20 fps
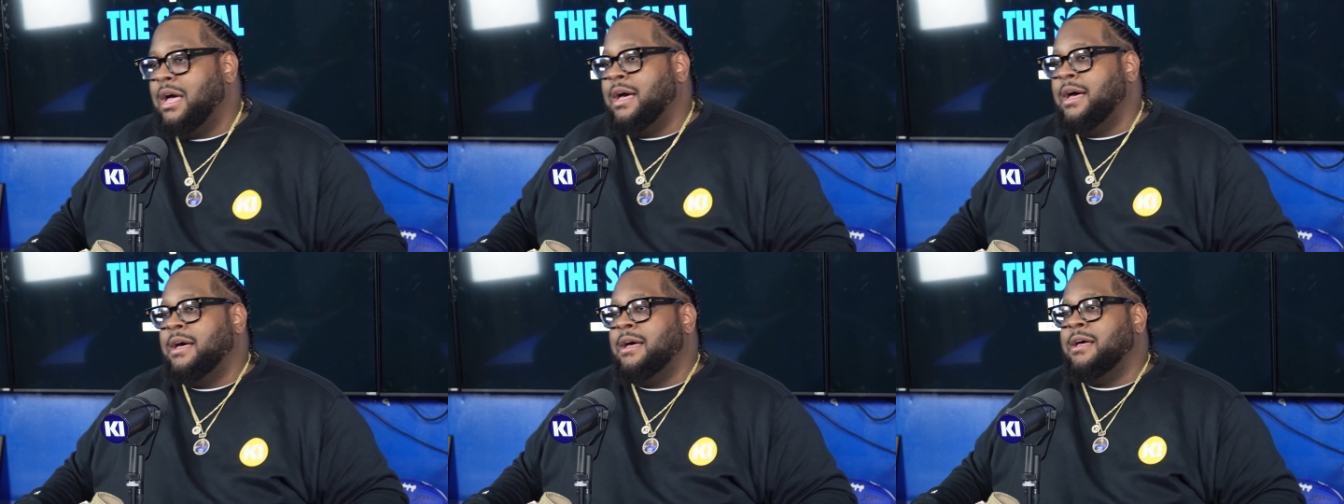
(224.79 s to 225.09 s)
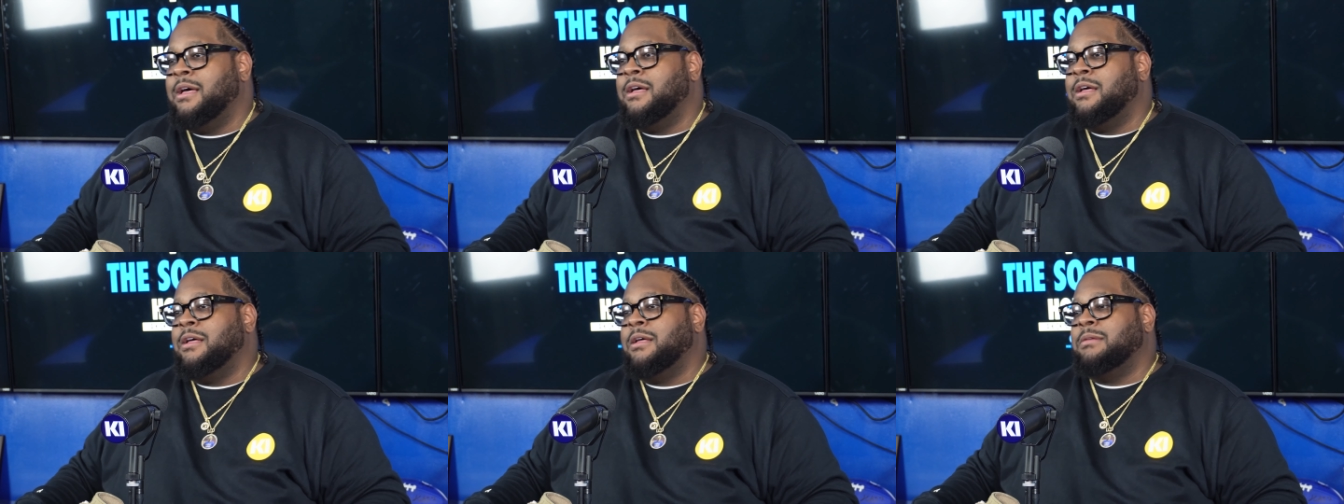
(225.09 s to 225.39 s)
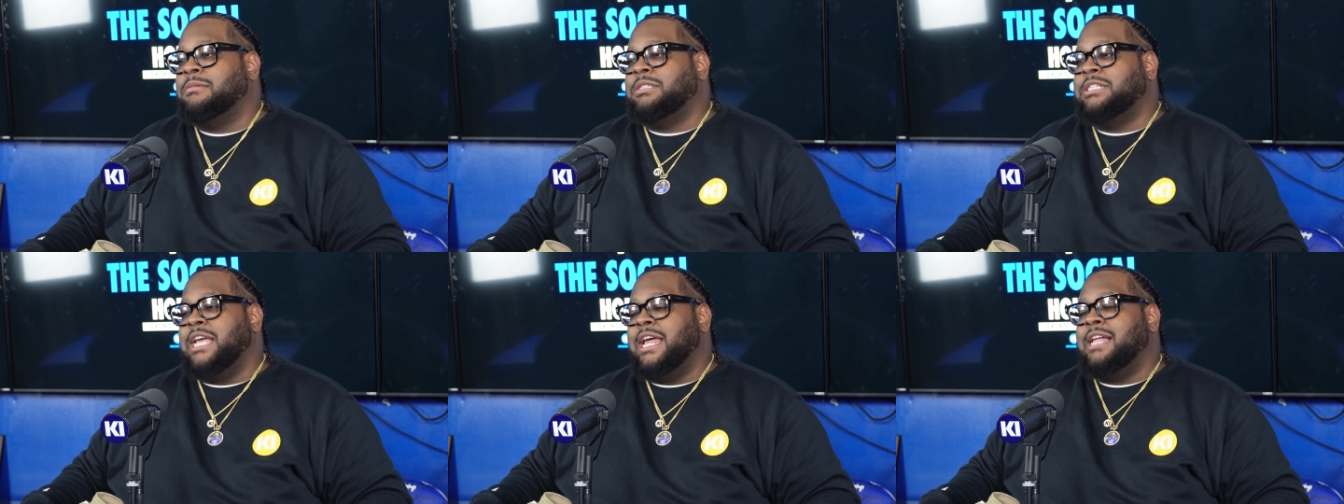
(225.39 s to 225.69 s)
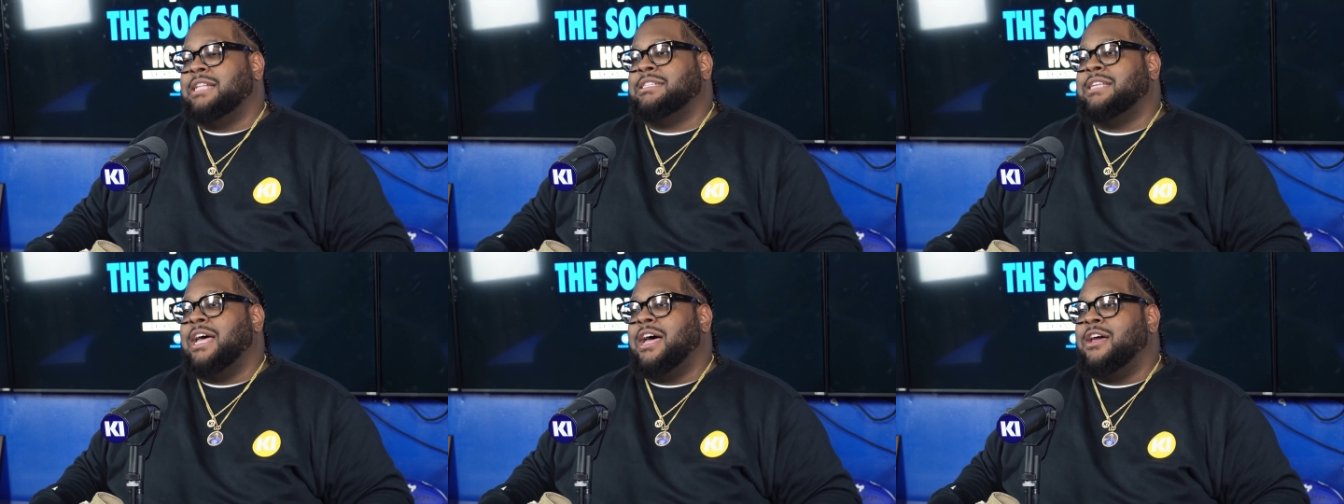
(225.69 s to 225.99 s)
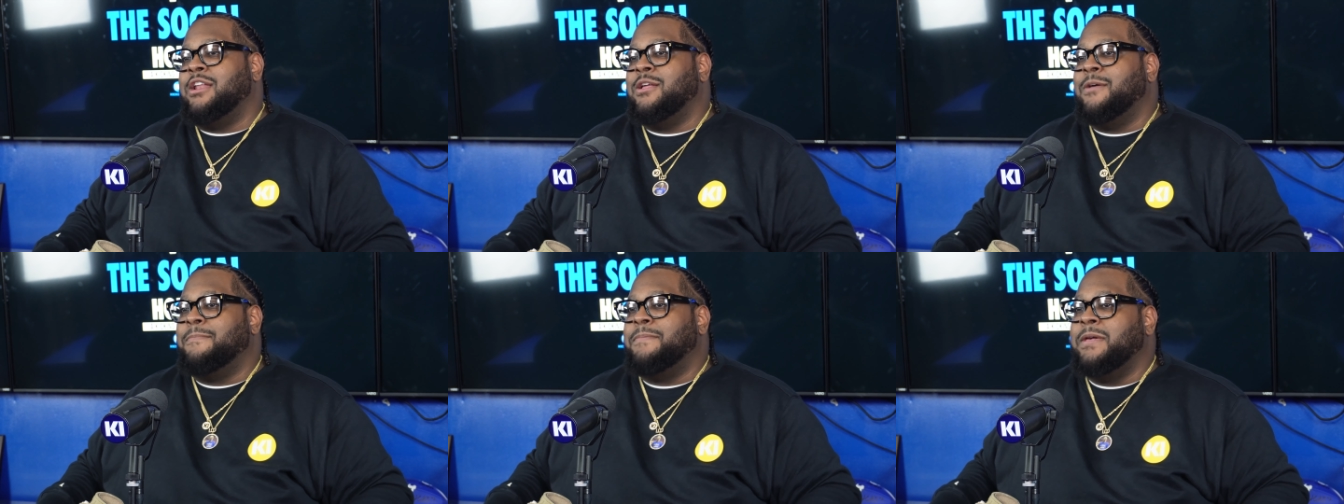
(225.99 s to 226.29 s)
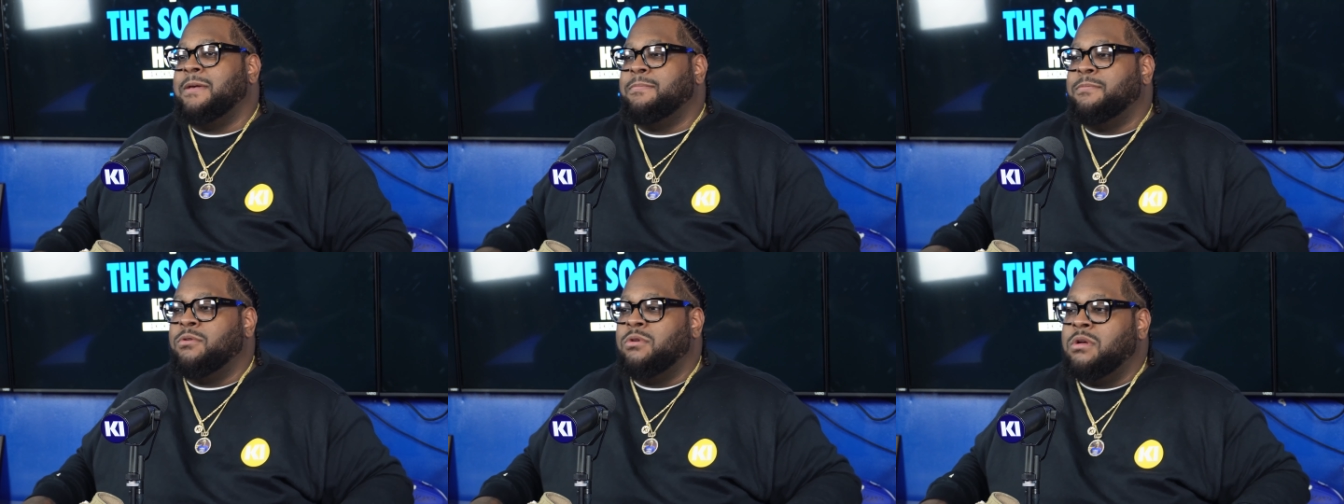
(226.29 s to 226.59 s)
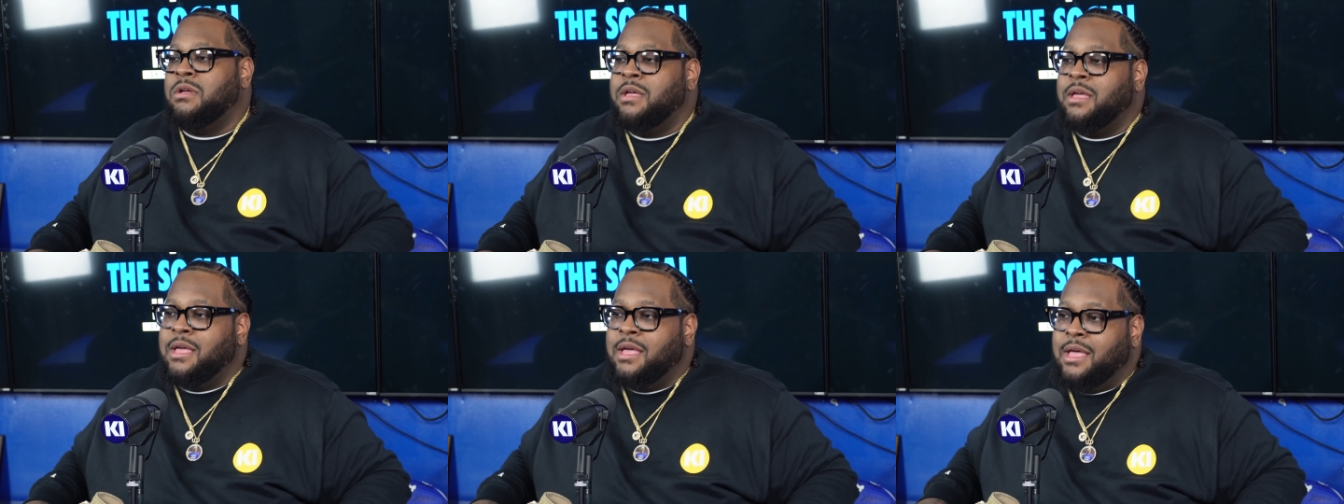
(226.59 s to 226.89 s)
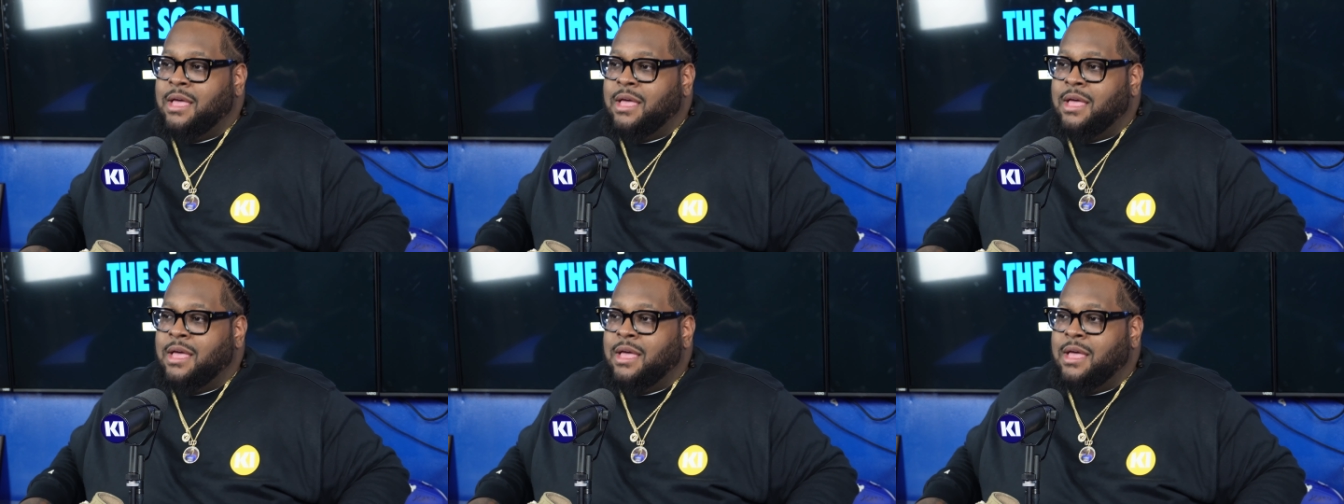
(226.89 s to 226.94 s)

Uh, shout out to all them people.